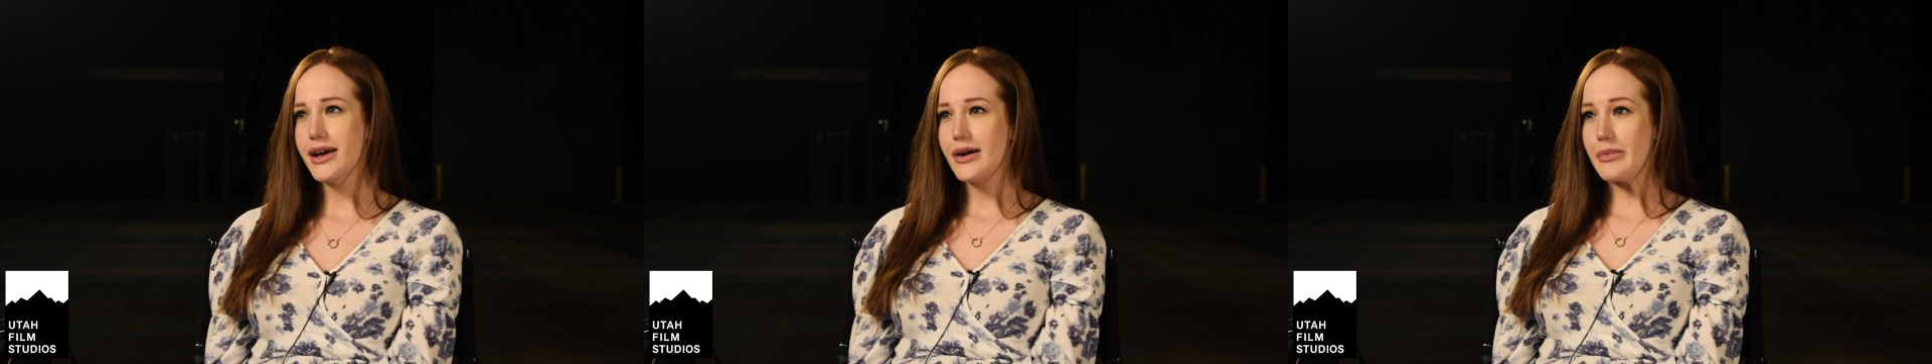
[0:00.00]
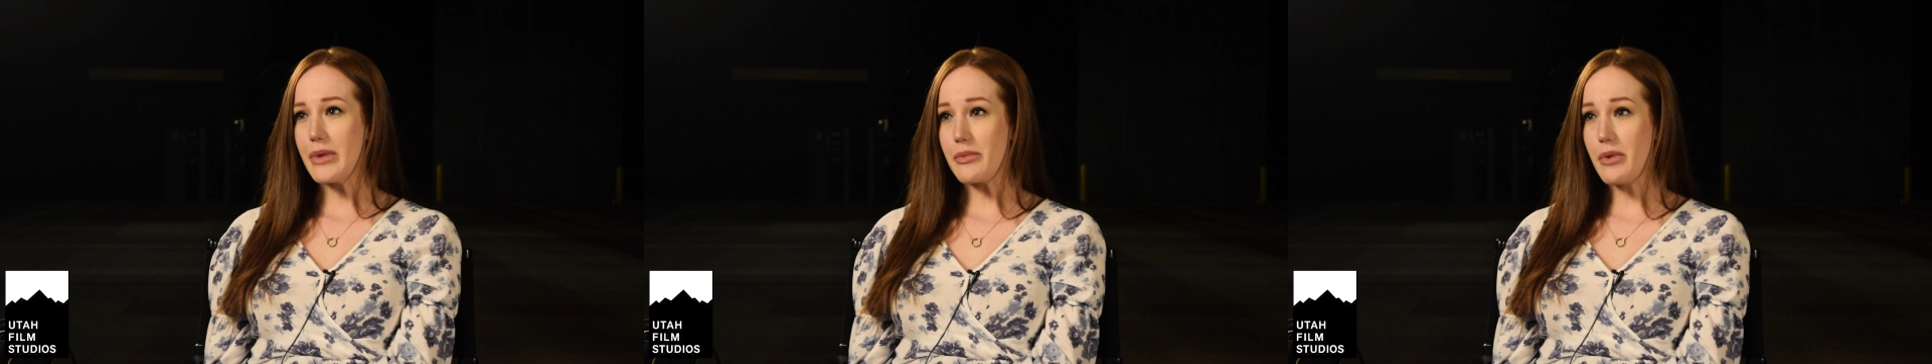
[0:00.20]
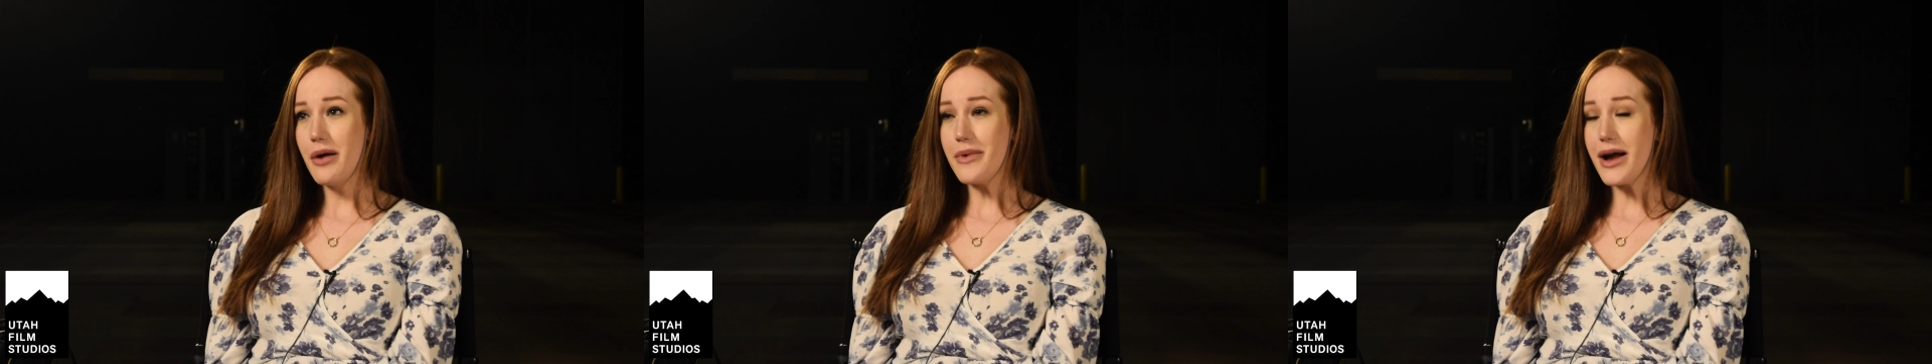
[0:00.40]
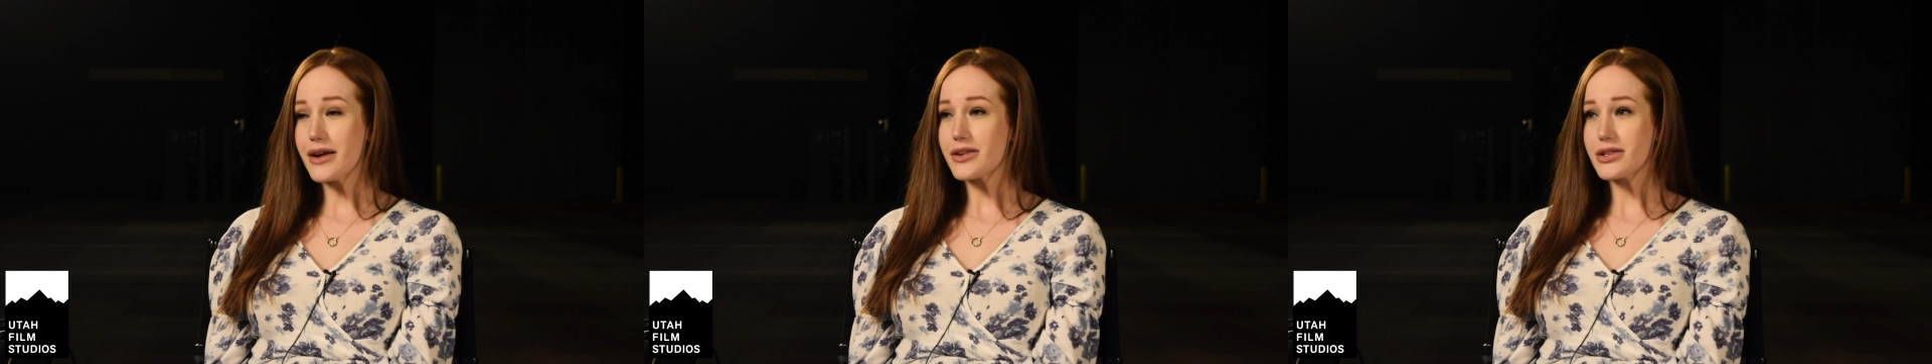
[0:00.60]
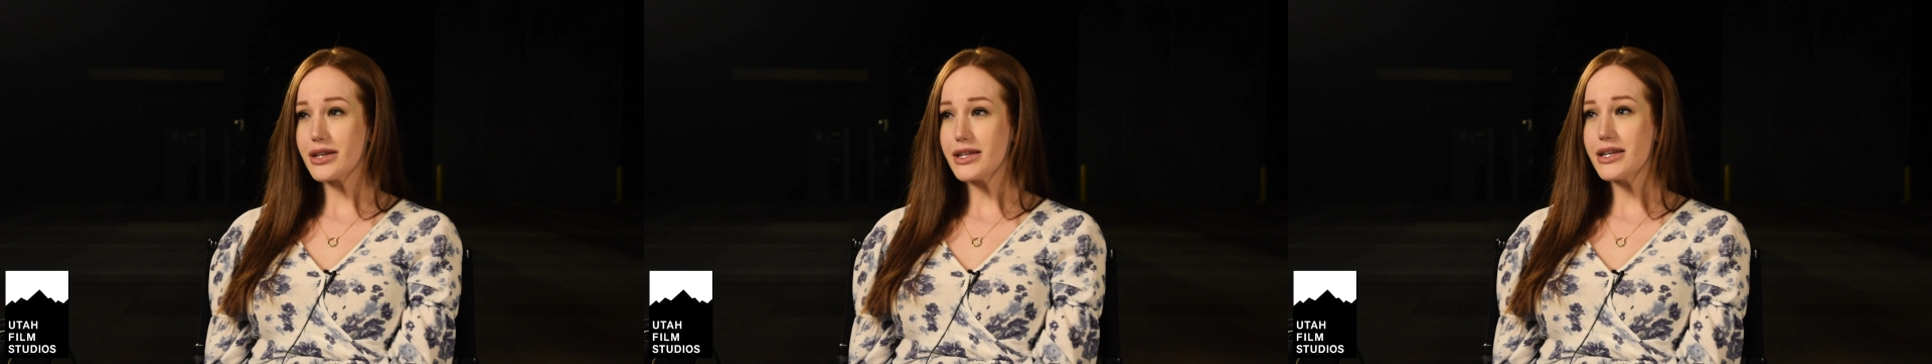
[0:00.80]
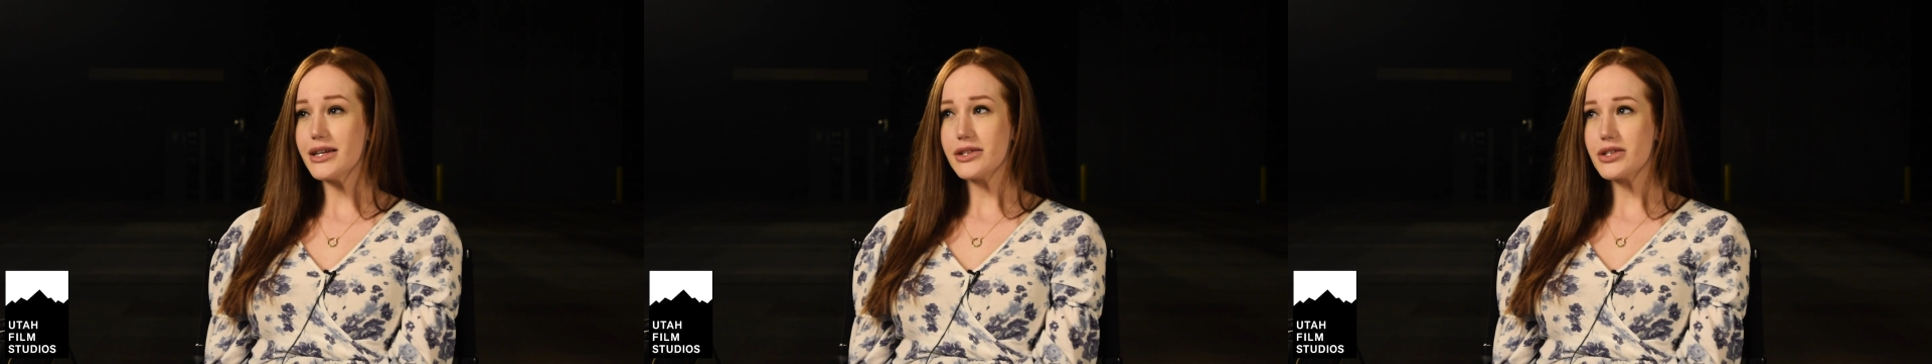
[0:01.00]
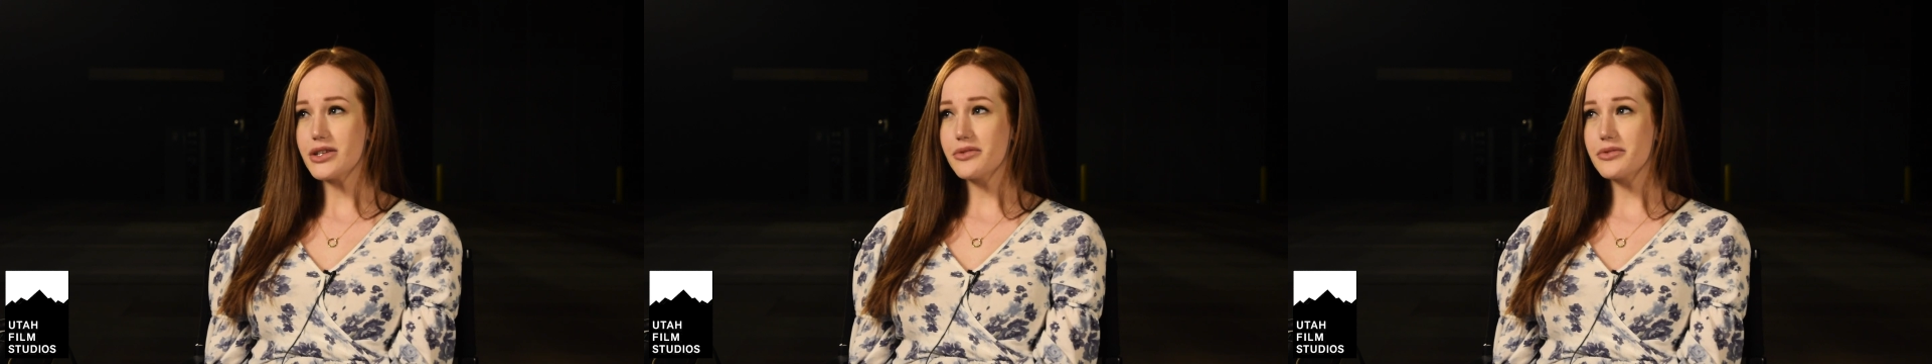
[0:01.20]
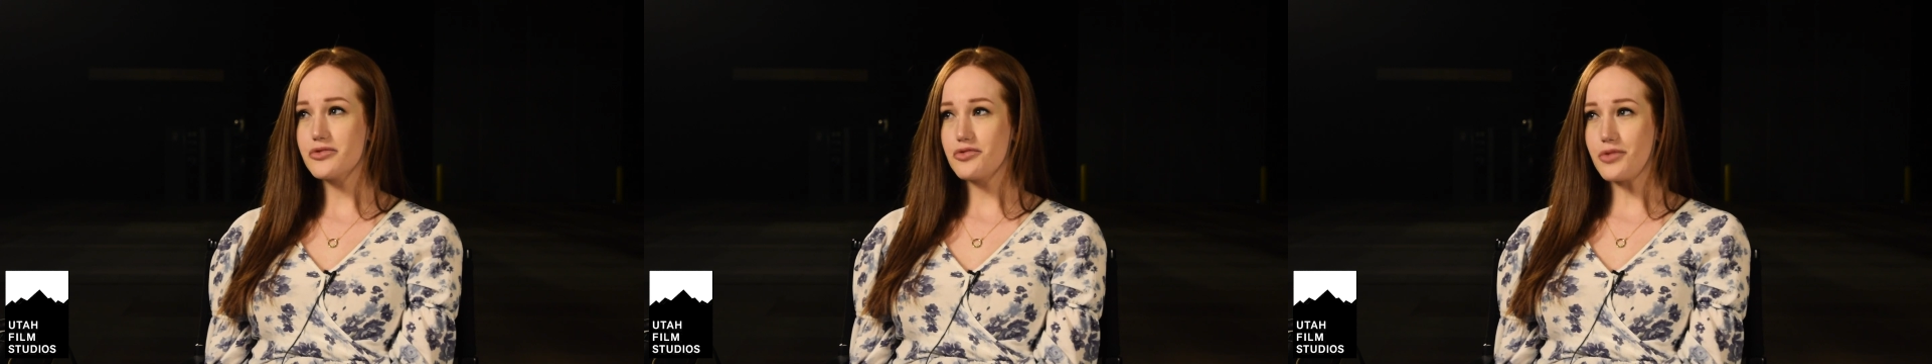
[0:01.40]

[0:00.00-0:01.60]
my mom actually did. She would